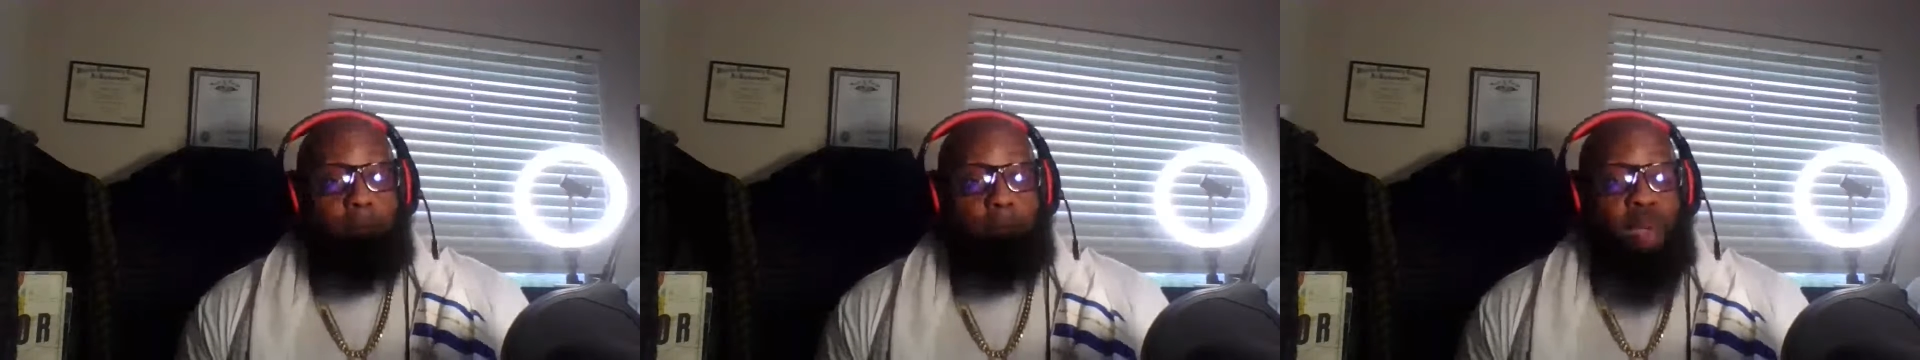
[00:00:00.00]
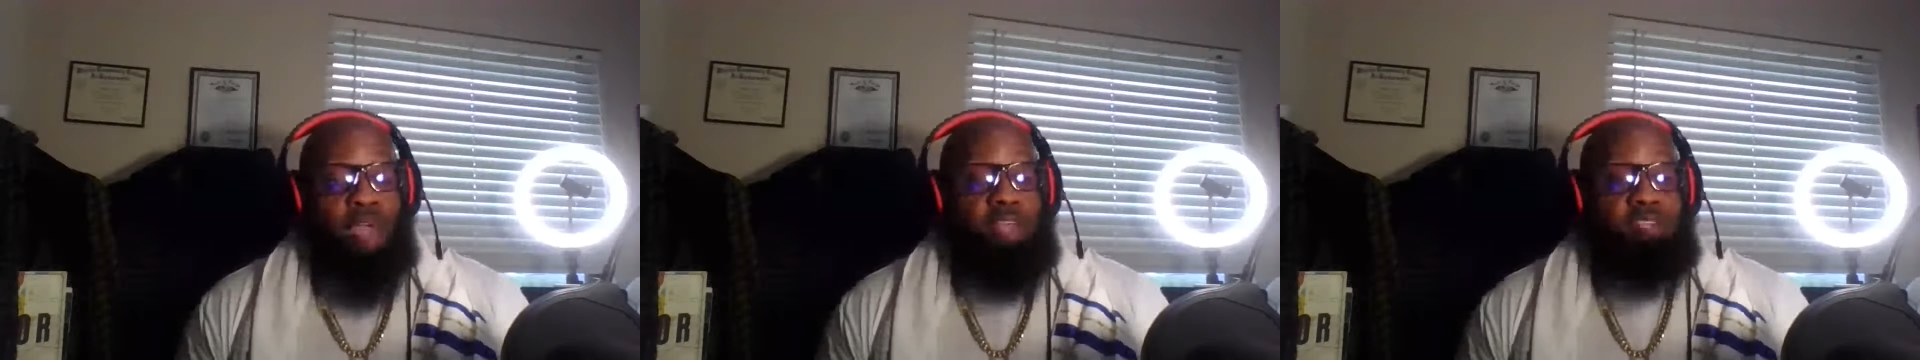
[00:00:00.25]

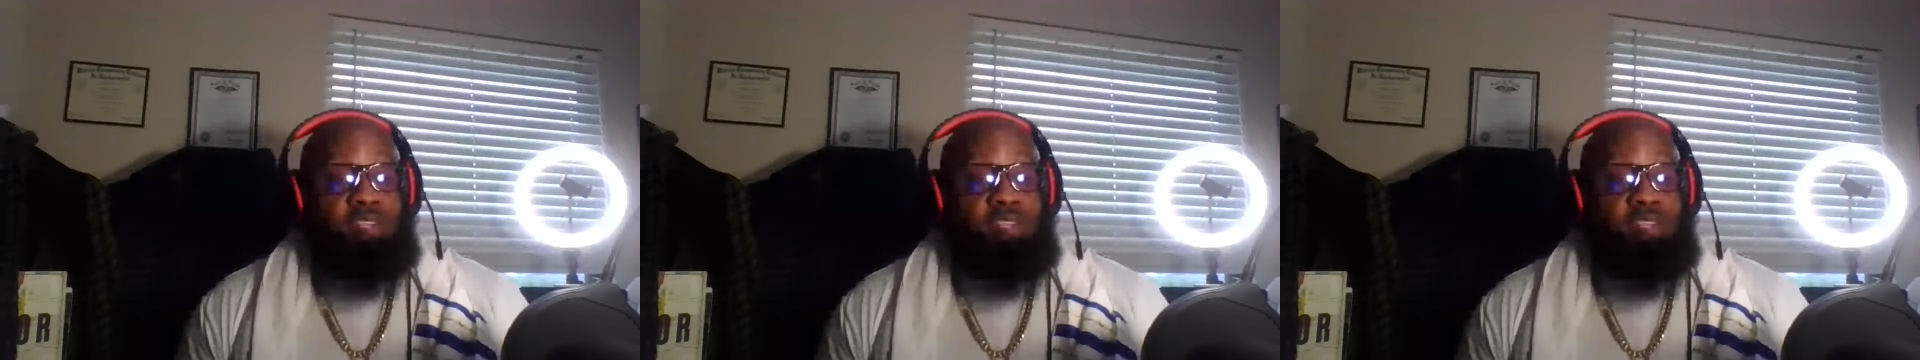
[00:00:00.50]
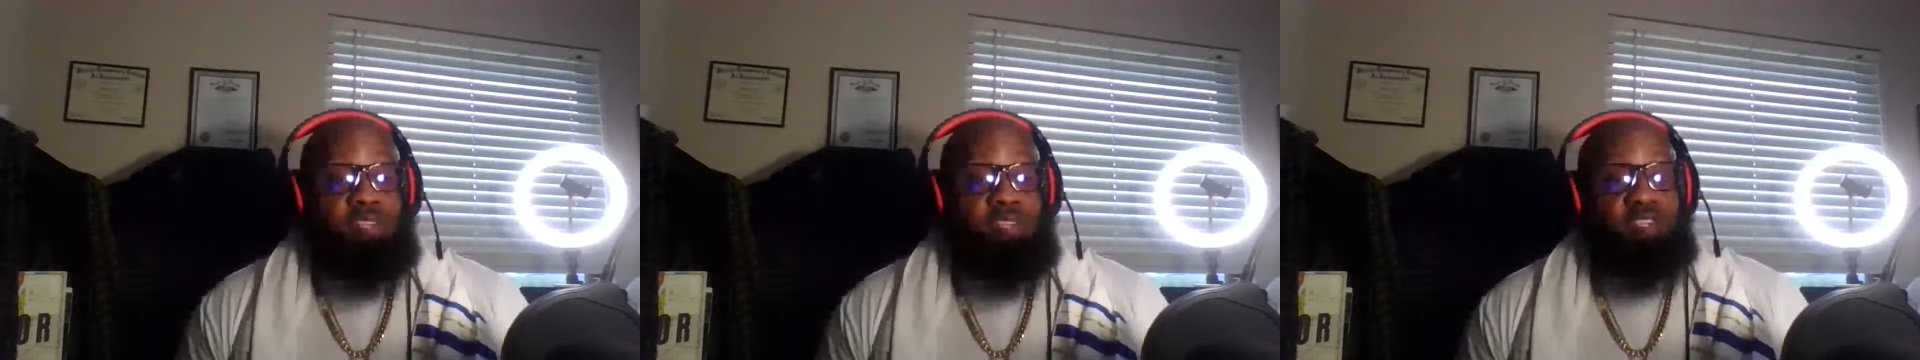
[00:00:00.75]
Basically,
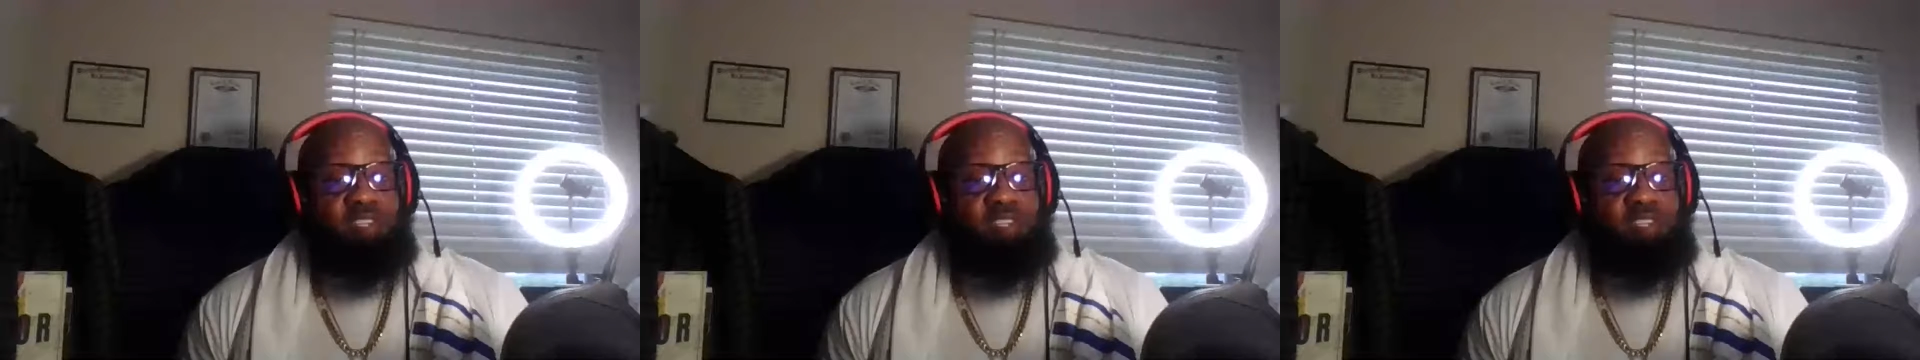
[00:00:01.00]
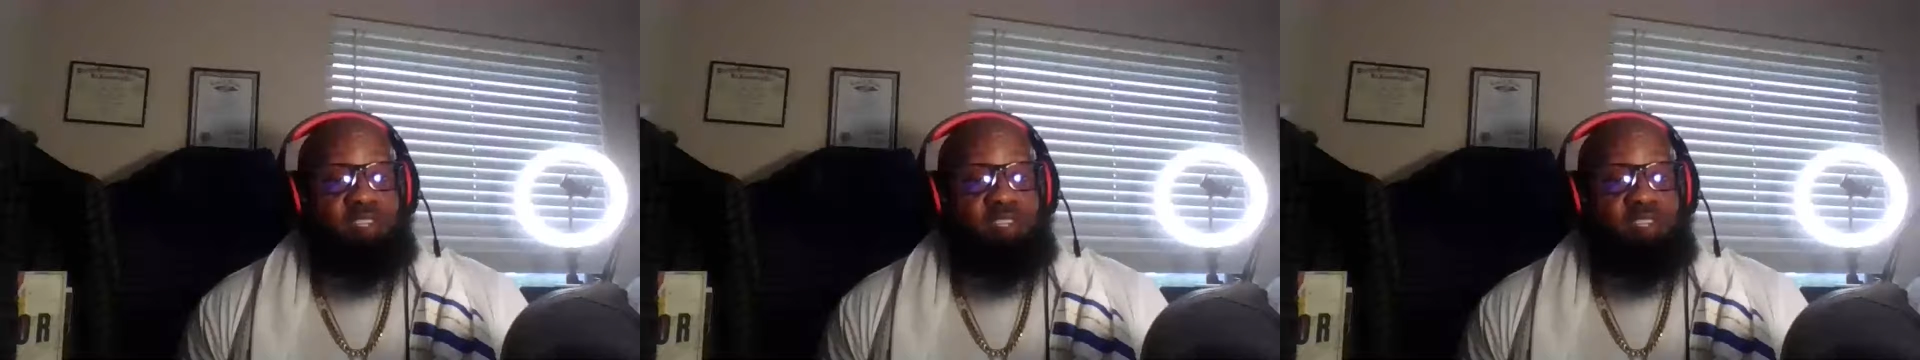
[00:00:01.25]

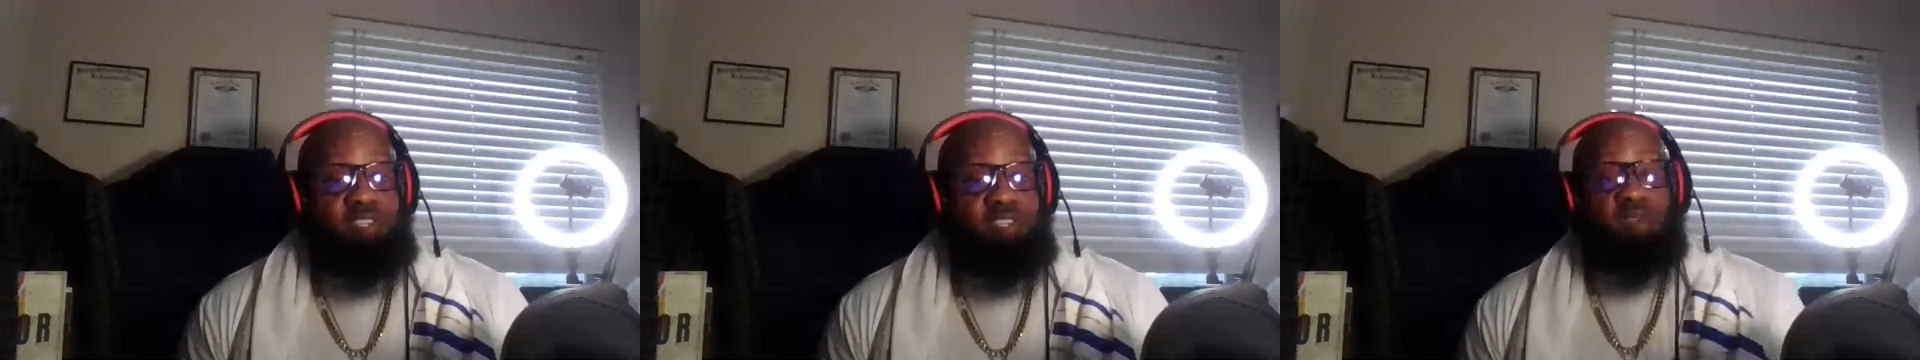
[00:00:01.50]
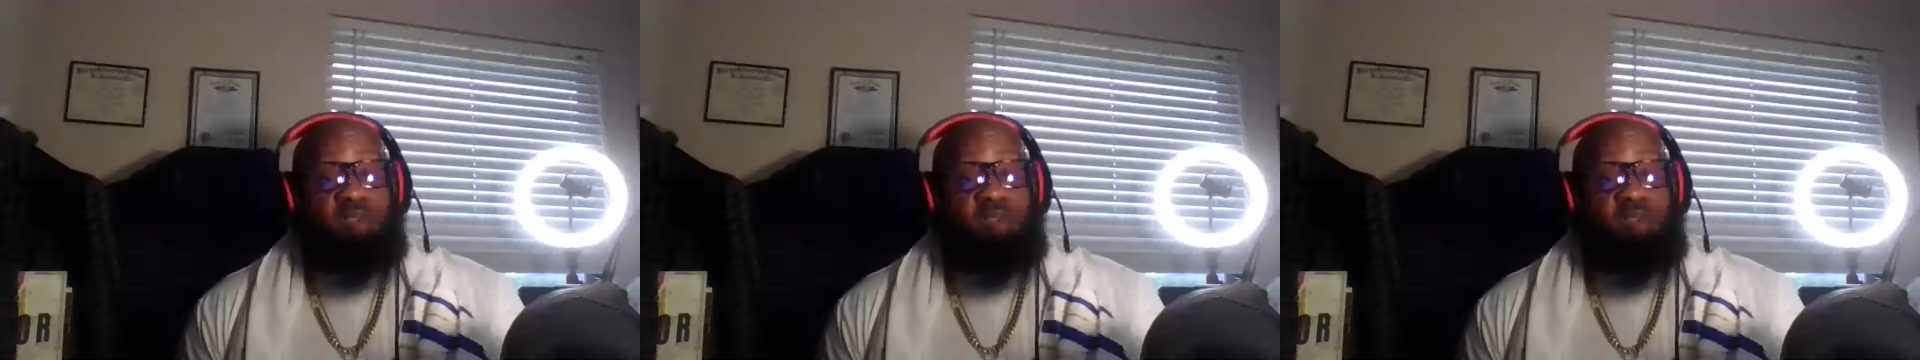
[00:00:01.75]
period of